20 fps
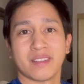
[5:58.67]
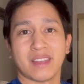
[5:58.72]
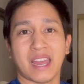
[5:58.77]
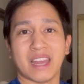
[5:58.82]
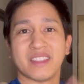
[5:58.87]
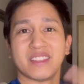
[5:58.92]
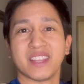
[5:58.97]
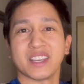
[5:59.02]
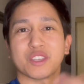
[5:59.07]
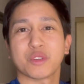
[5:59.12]

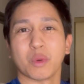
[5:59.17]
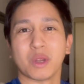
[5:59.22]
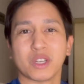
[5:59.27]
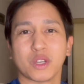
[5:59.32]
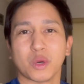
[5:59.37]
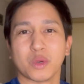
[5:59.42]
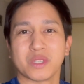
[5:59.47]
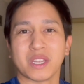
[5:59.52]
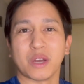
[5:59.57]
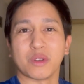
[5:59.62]
And this one
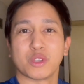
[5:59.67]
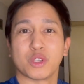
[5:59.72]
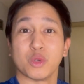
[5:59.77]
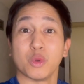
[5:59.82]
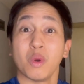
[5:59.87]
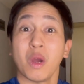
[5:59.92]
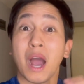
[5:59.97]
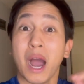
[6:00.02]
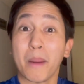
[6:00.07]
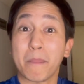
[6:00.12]
goes out
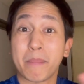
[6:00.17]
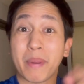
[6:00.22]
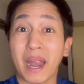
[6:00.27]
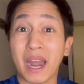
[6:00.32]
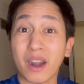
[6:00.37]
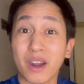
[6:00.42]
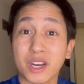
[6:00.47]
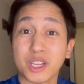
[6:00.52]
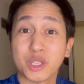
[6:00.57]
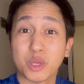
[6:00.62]
to a
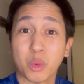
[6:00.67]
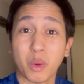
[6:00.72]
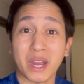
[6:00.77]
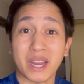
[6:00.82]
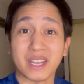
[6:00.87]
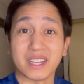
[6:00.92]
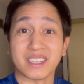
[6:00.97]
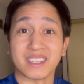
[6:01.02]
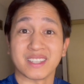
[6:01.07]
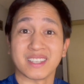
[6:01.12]
pair of
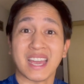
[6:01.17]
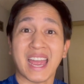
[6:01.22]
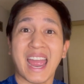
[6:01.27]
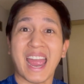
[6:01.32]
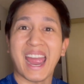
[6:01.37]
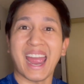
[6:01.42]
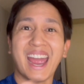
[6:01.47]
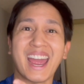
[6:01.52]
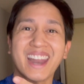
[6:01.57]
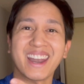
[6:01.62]
twins,
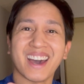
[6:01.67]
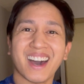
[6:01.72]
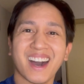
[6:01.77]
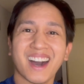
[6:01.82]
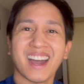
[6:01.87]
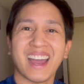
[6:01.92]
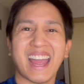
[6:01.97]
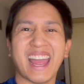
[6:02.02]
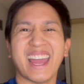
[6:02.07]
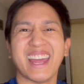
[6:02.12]

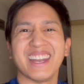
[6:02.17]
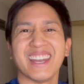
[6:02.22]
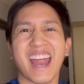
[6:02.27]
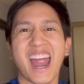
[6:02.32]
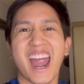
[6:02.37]
Anna and